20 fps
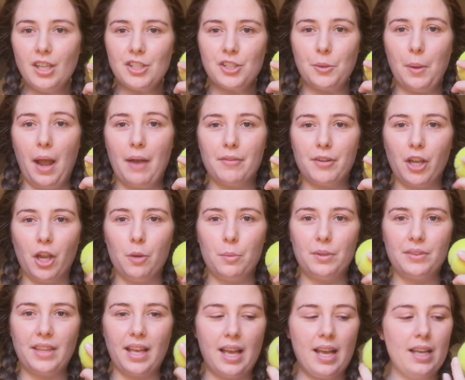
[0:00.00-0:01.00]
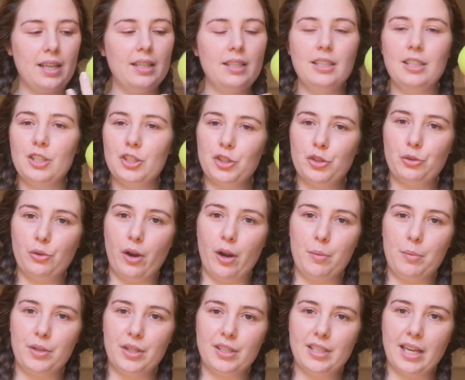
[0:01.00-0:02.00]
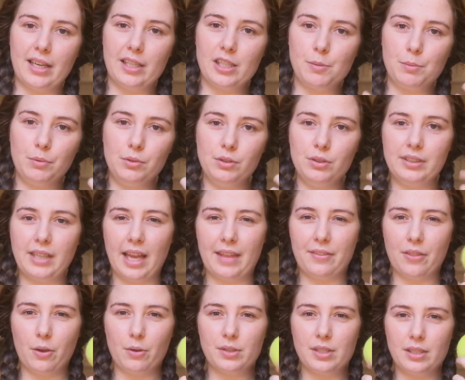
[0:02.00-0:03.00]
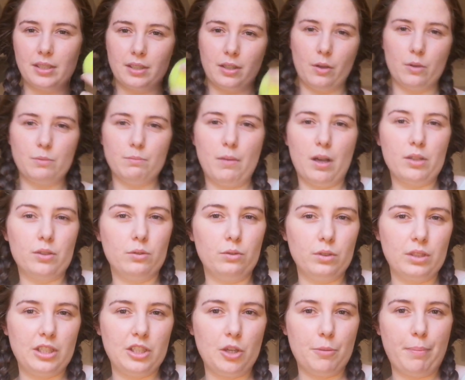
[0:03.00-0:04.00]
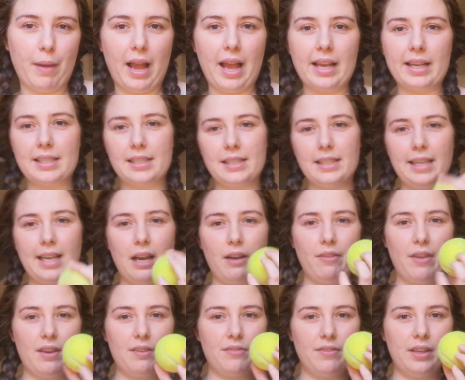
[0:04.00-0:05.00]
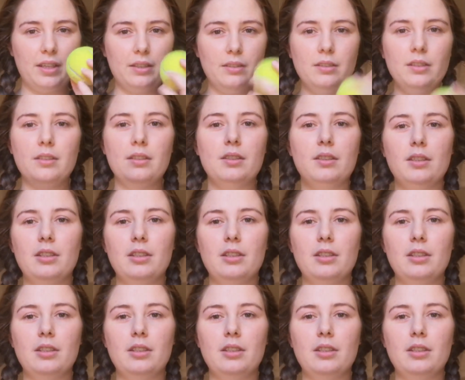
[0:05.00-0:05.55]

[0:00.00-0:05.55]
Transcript: So have a go with that. Try with a tennis ball. Get those into those muscles in your back. See how they feel.